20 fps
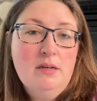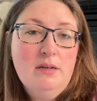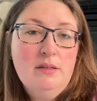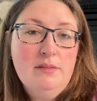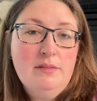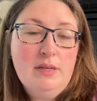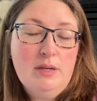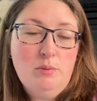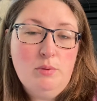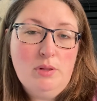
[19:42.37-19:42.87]

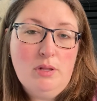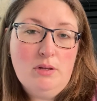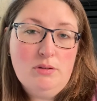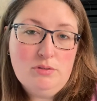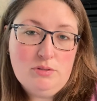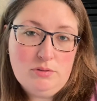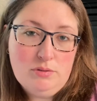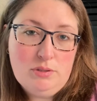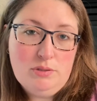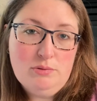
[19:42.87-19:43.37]
they will
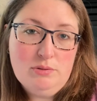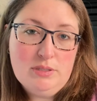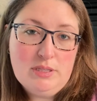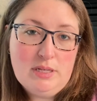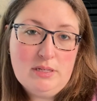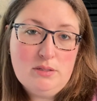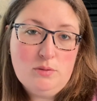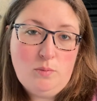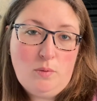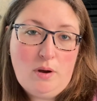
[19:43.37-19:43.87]
also use
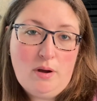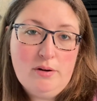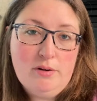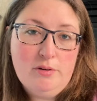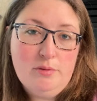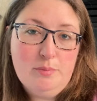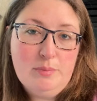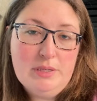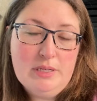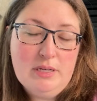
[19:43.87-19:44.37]
less water
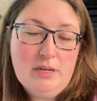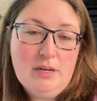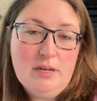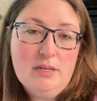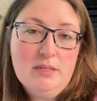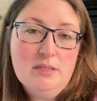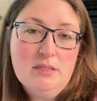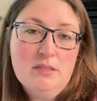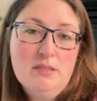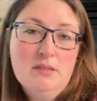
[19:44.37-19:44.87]

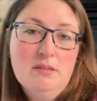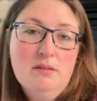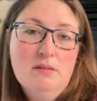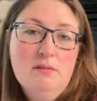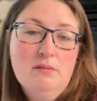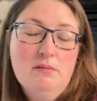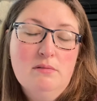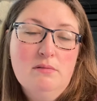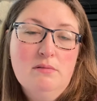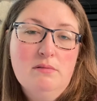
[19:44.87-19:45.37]
because
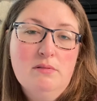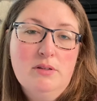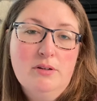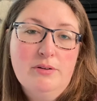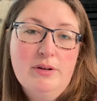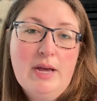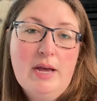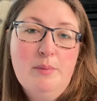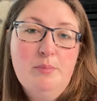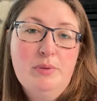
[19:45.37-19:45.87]
they're
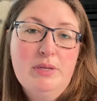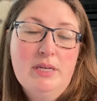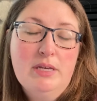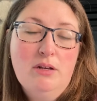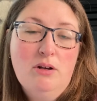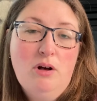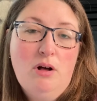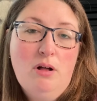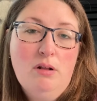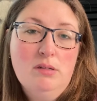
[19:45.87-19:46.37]
not being
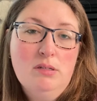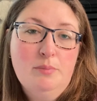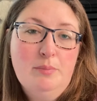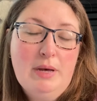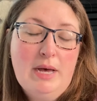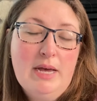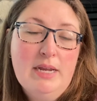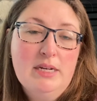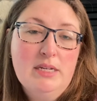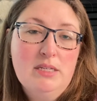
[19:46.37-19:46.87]
called
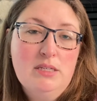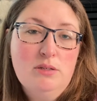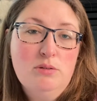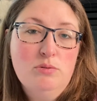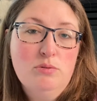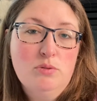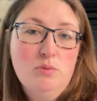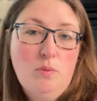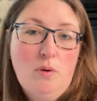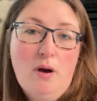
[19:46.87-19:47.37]
upon to
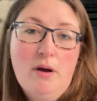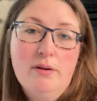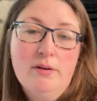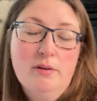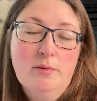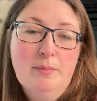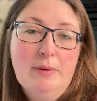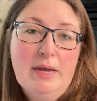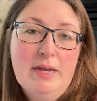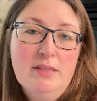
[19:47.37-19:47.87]
use water
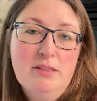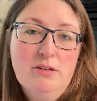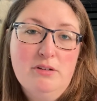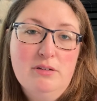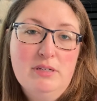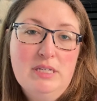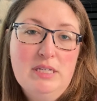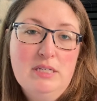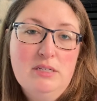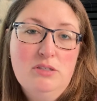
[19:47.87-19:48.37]
by their
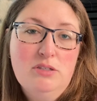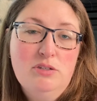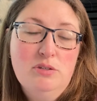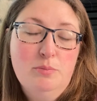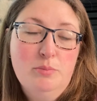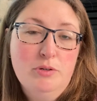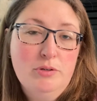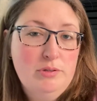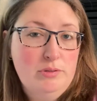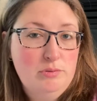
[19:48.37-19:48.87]
need to
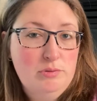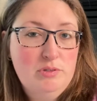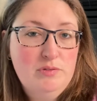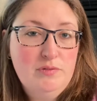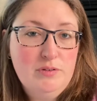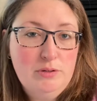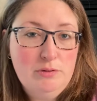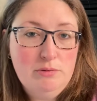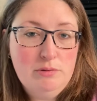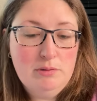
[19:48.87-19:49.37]
produce
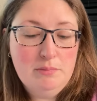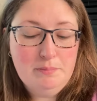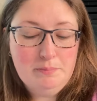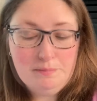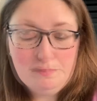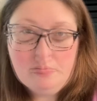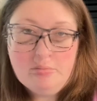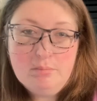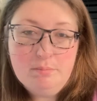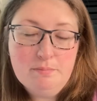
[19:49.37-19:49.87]
food.
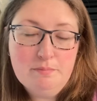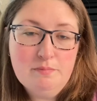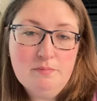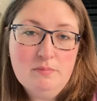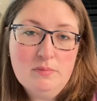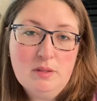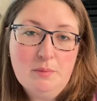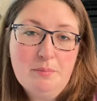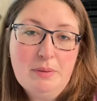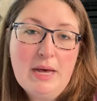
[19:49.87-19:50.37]

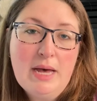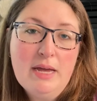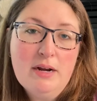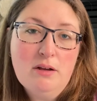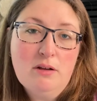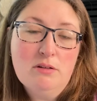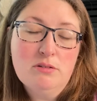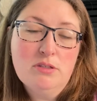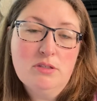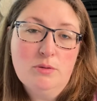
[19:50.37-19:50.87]
The pot
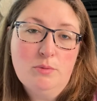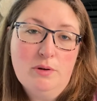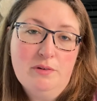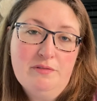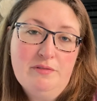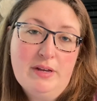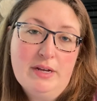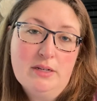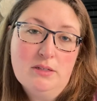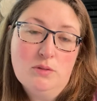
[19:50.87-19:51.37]
also
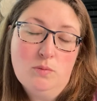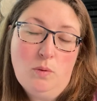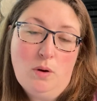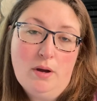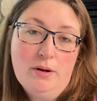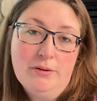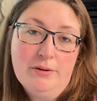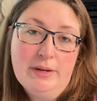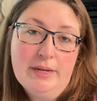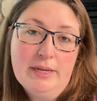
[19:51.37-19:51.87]
affects
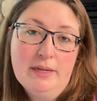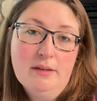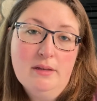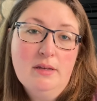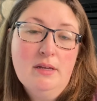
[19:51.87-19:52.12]
watering.